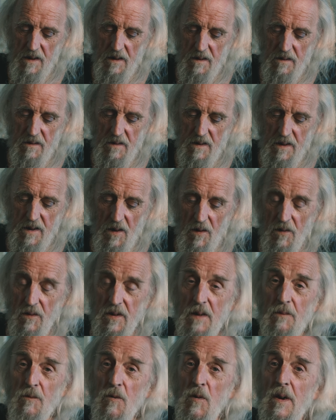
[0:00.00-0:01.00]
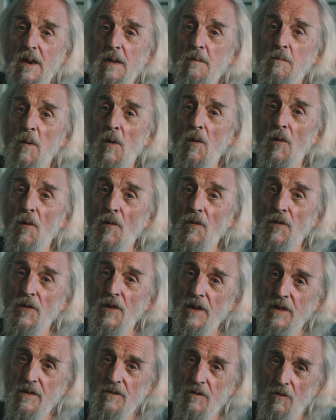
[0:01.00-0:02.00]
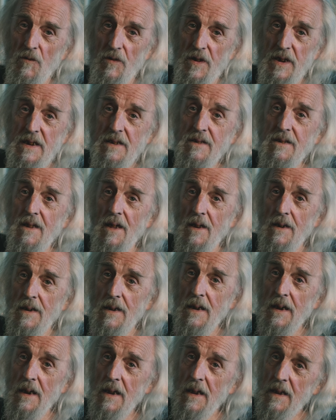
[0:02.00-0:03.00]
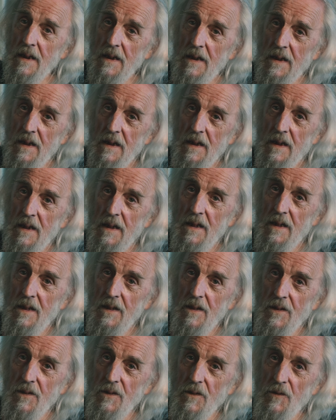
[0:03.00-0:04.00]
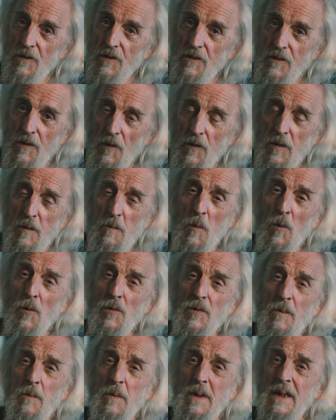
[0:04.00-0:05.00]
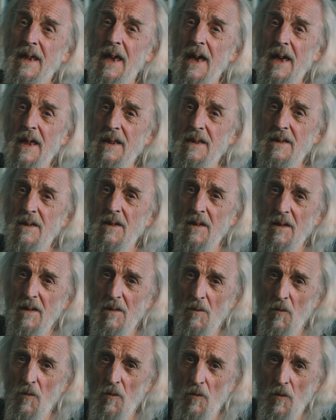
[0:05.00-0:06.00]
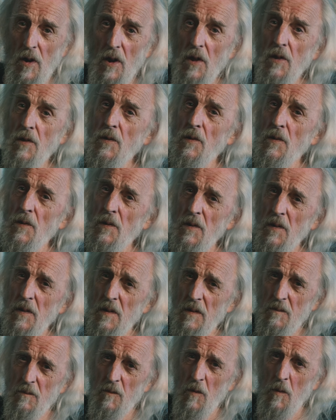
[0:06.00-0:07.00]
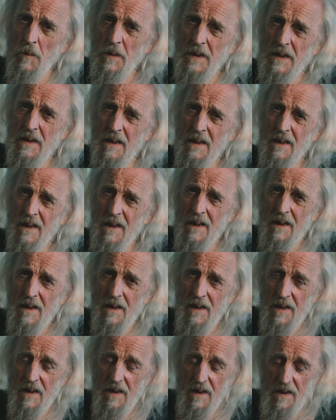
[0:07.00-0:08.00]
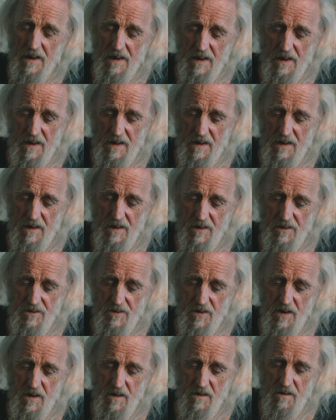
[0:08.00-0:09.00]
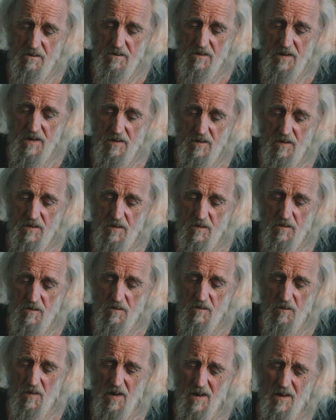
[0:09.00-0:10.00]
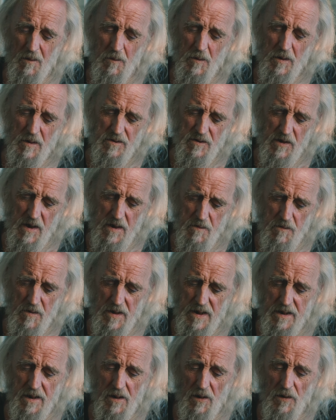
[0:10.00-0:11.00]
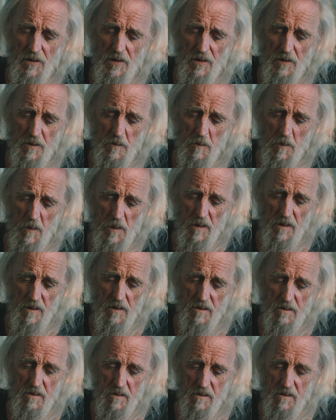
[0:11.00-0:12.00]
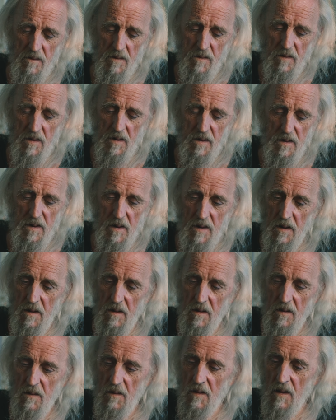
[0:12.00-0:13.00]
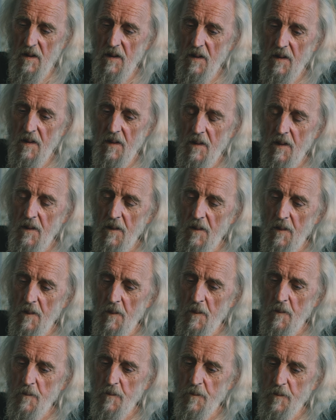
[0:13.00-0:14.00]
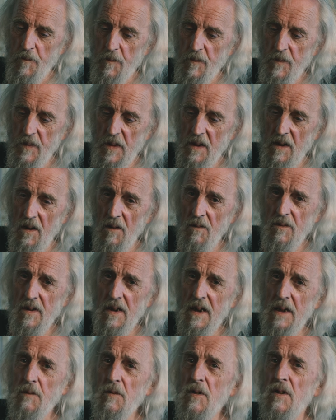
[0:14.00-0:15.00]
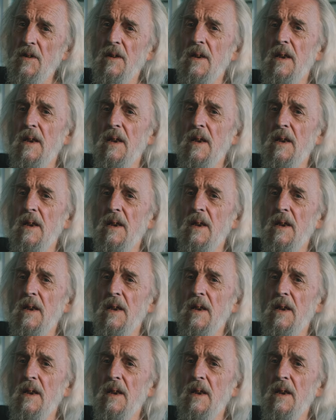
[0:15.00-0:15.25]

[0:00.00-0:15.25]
It can't give you any more than it's already done. There is nothing more to be gained or learned from it. So it's, well, I wouldn't say redundant, but you can't give it